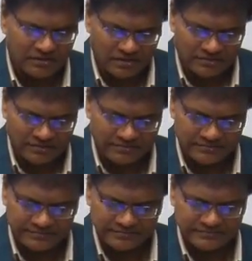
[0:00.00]
also.
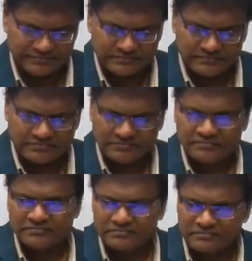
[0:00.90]

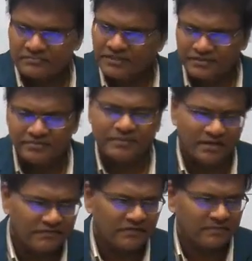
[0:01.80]
This is part
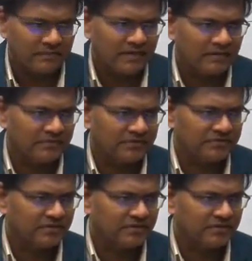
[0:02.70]
of your public administration.